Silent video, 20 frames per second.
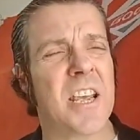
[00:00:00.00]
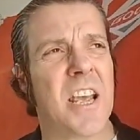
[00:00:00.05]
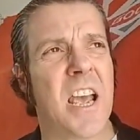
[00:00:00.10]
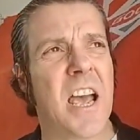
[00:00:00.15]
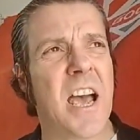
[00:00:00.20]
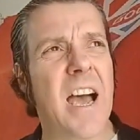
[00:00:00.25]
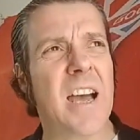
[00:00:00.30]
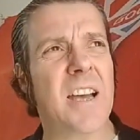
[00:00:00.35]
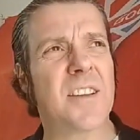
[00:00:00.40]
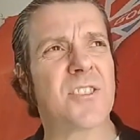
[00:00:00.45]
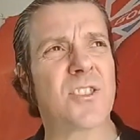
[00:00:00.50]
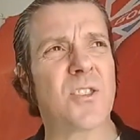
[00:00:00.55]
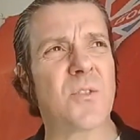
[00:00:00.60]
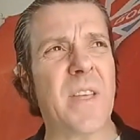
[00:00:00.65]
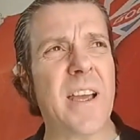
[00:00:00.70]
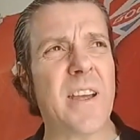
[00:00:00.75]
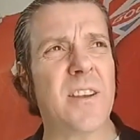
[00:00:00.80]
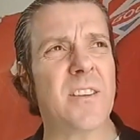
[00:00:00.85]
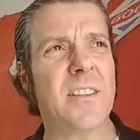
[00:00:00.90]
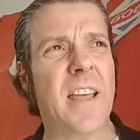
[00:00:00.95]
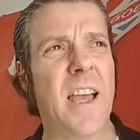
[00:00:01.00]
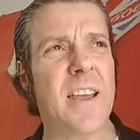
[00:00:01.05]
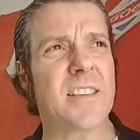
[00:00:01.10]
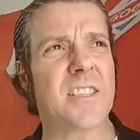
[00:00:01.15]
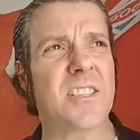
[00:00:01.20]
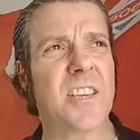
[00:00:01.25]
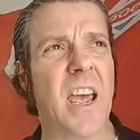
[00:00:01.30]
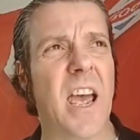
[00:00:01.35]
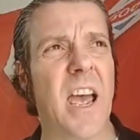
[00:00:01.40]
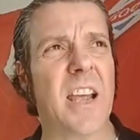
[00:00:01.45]
So
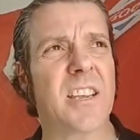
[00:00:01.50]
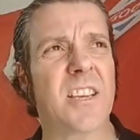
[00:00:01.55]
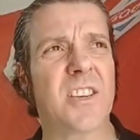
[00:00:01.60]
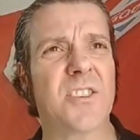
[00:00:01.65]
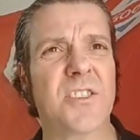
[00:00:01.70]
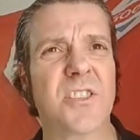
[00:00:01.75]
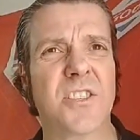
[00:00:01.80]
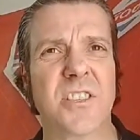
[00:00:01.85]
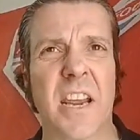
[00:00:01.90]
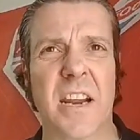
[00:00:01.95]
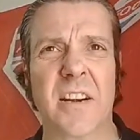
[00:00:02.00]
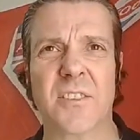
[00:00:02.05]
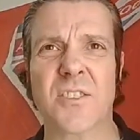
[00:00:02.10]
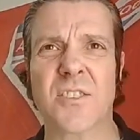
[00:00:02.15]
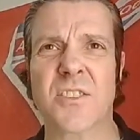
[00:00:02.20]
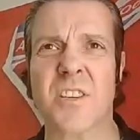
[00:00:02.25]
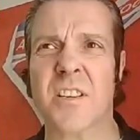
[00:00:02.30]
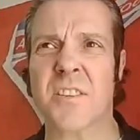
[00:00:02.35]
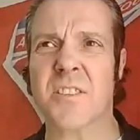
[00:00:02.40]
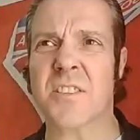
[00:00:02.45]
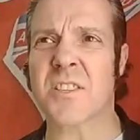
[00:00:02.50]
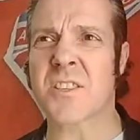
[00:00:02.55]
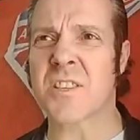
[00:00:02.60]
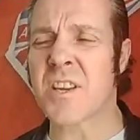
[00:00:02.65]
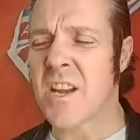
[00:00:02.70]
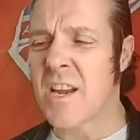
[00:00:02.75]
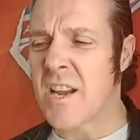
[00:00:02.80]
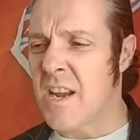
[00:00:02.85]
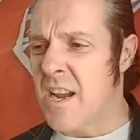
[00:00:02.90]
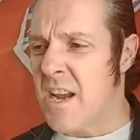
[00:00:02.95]
that concerns us,
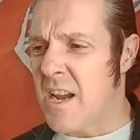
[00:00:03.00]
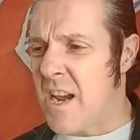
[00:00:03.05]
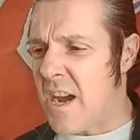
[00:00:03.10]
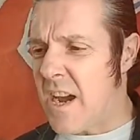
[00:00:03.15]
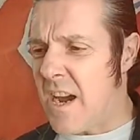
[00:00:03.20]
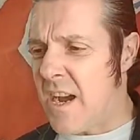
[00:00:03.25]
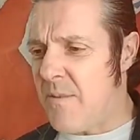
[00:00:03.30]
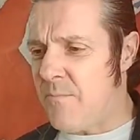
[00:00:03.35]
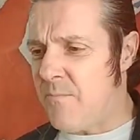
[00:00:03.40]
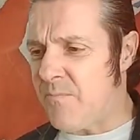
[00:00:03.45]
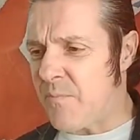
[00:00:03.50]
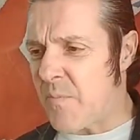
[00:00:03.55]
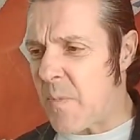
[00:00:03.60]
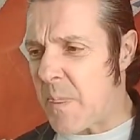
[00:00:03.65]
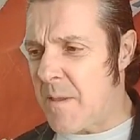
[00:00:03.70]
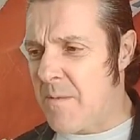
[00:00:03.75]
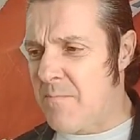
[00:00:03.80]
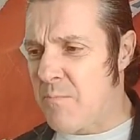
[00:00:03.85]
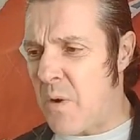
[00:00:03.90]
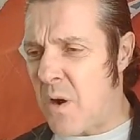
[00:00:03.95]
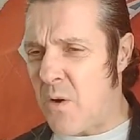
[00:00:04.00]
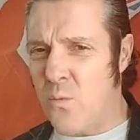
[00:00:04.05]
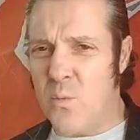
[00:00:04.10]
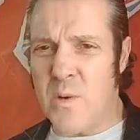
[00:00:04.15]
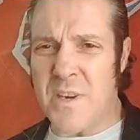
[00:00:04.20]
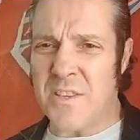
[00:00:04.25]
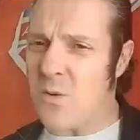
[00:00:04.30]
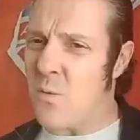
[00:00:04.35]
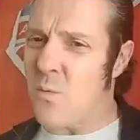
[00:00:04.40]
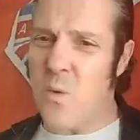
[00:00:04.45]
but we
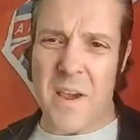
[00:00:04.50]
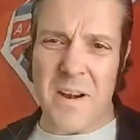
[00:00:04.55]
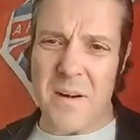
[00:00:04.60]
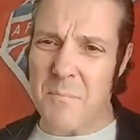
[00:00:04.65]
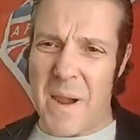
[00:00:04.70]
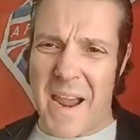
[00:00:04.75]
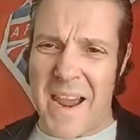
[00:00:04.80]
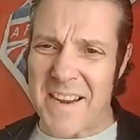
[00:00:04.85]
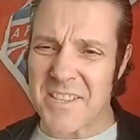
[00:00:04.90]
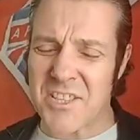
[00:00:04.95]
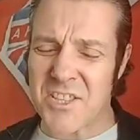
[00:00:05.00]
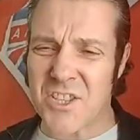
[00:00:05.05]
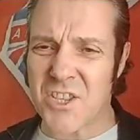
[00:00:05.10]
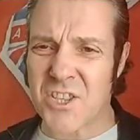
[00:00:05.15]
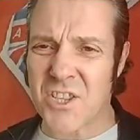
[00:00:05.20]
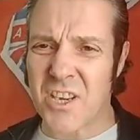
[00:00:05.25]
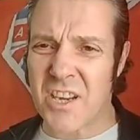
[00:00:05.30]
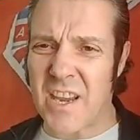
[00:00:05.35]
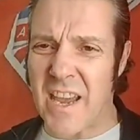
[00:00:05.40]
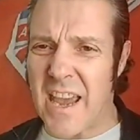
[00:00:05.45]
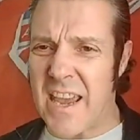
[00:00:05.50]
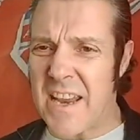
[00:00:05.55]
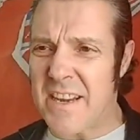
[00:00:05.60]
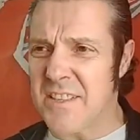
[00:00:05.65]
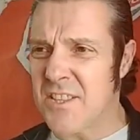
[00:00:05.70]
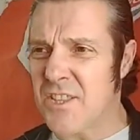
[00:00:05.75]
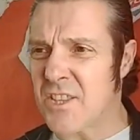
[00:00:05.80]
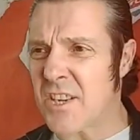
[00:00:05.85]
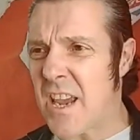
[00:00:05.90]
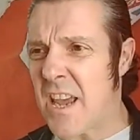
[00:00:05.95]
don't wear a mask,
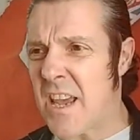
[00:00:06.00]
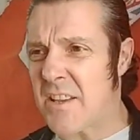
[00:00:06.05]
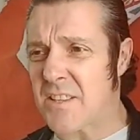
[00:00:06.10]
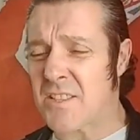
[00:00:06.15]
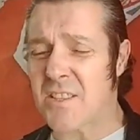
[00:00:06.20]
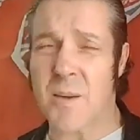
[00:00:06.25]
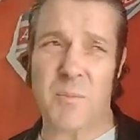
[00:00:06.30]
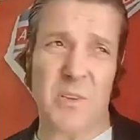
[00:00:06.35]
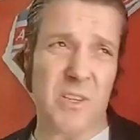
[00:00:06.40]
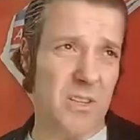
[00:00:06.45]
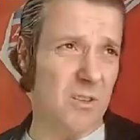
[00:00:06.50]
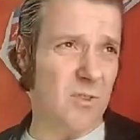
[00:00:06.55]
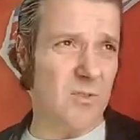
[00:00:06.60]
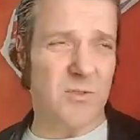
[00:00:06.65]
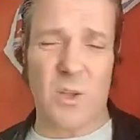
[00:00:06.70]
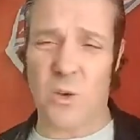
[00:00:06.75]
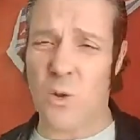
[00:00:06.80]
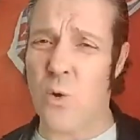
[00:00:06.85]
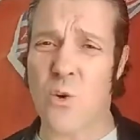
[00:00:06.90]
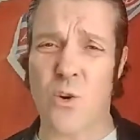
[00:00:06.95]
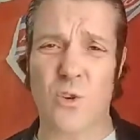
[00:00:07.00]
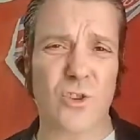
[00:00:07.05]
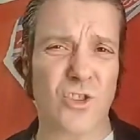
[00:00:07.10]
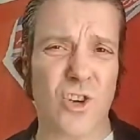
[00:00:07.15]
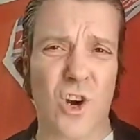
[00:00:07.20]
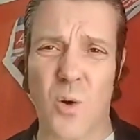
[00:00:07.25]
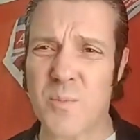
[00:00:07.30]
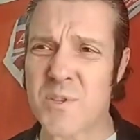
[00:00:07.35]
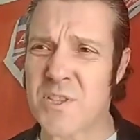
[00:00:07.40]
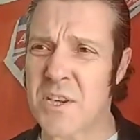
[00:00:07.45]
and some of the local
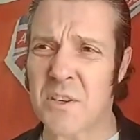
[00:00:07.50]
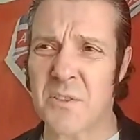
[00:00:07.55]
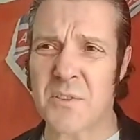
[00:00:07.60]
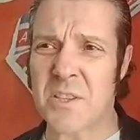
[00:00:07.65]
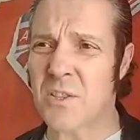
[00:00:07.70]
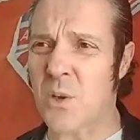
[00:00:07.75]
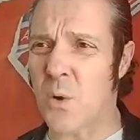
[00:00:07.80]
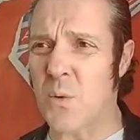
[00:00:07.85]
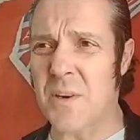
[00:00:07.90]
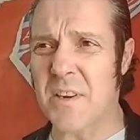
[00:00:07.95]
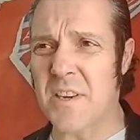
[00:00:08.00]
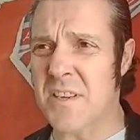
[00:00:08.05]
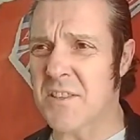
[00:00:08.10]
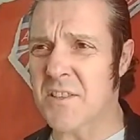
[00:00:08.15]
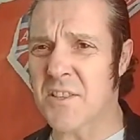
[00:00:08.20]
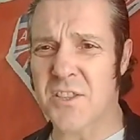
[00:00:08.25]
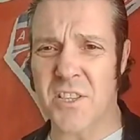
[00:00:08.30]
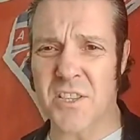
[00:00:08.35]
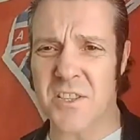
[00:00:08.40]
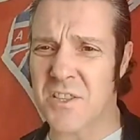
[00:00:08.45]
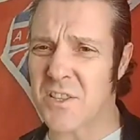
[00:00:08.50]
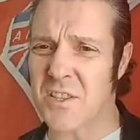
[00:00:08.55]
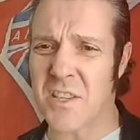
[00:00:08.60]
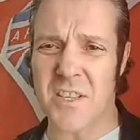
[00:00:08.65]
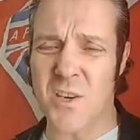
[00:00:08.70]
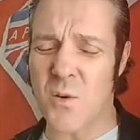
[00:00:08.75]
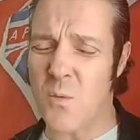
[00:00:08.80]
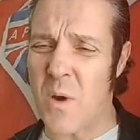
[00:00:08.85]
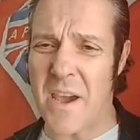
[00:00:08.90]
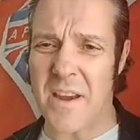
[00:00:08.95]
shops here, they don't insist that you
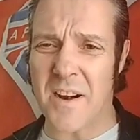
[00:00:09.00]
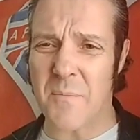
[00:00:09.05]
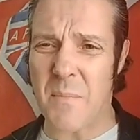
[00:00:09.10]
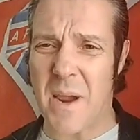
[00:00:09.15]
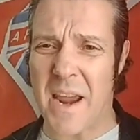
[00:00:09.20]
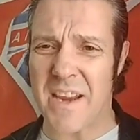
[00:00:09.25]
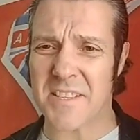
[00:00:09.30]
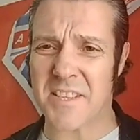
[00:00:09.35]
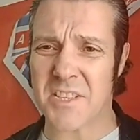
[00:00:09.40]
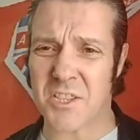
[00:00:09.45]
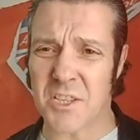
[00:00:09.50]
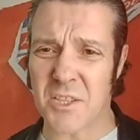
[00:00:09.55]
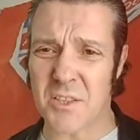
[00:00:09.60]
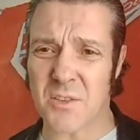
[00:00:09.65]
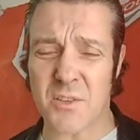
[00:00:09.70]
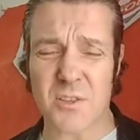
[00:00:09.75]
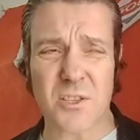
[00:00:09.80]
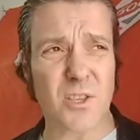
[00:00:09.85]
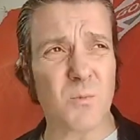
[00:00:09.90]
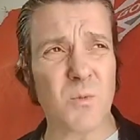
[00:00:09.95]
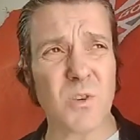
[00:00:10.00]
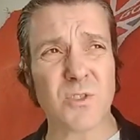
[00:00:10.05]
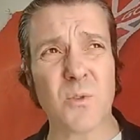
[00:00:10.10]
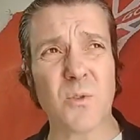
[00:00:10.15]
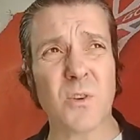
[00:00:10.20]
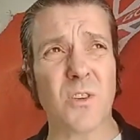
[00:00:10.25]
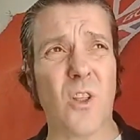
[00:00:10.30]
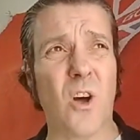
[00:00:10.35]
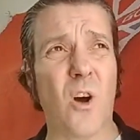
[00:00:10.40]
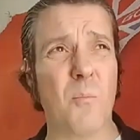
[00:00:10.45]
wear a mask either. So we're doing a
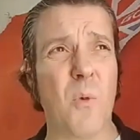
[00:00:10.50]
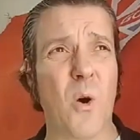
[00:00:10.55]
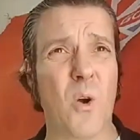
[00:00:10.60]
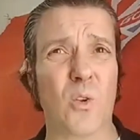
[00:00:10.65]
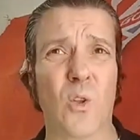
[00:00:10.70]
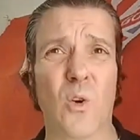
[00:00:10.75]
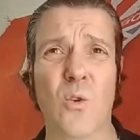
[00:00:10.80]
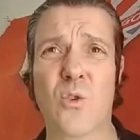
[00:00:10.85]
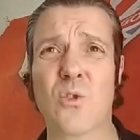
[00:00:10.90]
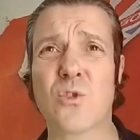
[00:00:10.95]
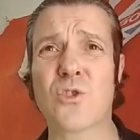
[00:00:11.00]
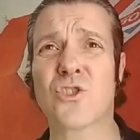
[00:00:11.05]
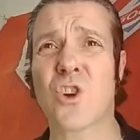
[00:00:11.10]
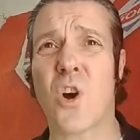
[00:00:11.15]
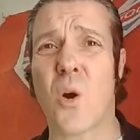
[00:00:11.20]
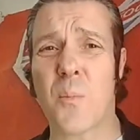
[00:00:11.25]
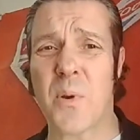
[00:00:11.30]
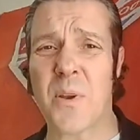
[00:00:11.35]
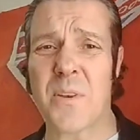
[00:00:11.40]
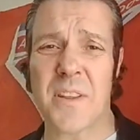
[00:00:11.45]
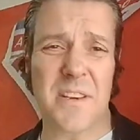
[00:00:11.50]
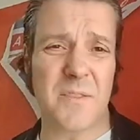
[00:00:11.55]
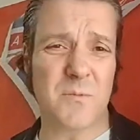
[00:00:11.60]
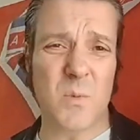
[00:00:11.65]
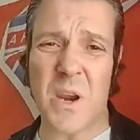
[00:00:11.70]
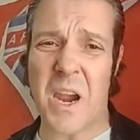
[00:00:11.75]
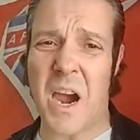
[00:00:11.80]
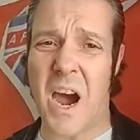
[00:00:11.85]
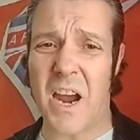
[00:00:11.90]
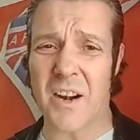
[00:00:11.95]
lot more local shopping than we
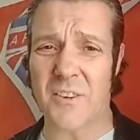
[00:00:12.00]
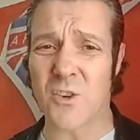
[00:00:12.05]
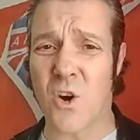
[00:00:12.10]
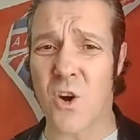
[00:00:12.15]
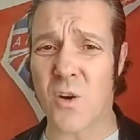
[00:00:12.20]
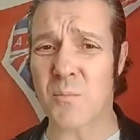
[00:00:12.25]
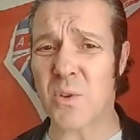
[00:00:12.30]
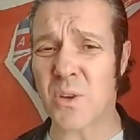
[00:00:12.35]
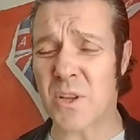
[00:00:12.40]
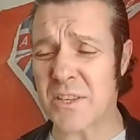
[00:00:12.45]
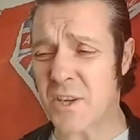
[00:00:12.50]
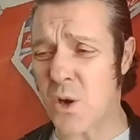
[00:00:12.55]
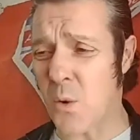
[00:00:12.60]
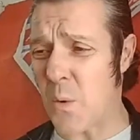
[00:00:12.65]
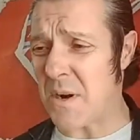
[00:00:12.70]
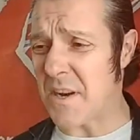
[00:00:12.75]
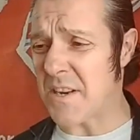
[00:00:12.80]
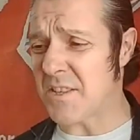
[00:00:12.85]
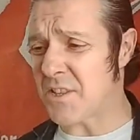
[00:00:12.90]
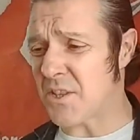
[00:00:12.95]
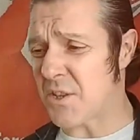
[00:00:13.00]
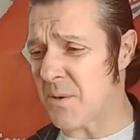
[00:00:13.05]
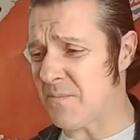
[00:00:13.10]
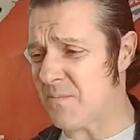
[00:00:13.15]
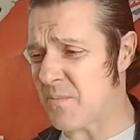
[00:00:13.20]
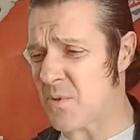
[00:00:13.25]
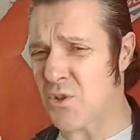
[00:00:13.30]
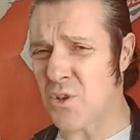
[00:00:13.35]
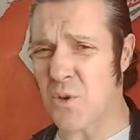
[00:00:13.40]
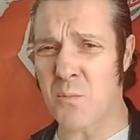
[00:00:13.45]
are normally going into
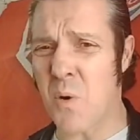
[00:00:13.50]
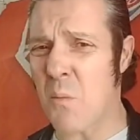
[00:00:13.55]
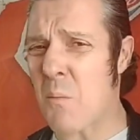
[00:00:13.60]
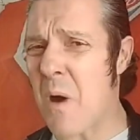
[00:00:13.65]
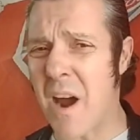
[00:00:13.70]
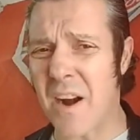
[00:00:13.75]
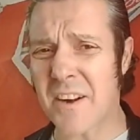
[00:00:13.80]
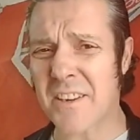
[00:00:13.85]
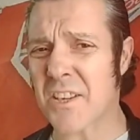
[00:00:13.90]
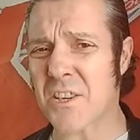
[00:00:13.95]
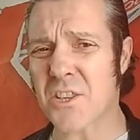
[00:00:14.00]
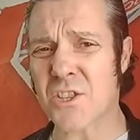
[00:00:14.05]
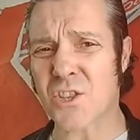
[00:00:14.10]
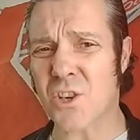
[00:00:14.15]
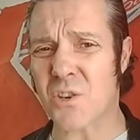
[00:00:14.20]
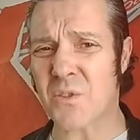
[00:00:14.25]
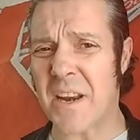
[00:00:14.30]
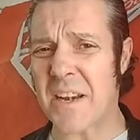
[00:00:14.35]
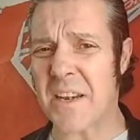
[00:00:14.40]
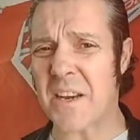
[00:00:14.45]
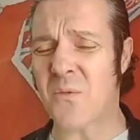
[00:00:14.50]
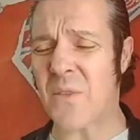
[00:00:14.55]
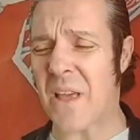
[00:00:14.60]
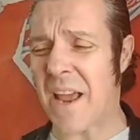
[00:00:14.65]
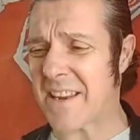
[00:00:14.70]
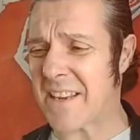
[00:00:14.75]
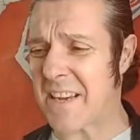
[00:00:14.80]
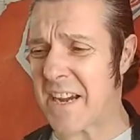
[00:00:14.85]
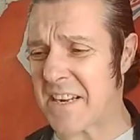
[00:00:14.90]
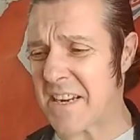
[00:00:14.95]
supermarkets or any of that
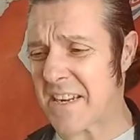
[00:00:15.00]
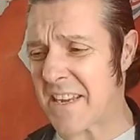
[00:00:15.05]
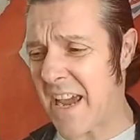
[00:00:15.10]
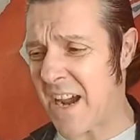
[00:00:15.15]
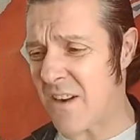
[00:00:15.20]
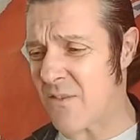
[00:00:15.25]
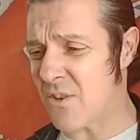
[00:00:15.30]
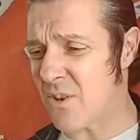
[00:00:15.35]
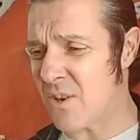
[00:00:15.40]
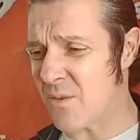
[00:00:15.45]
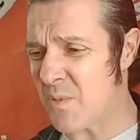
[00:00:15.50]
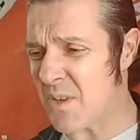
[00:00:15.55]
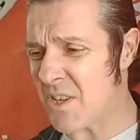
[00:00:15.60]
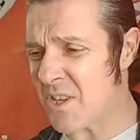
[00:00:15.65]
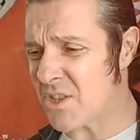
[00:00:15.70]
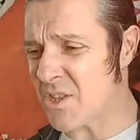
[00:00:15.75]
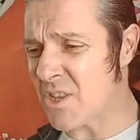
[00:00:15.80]
kind of carry on, because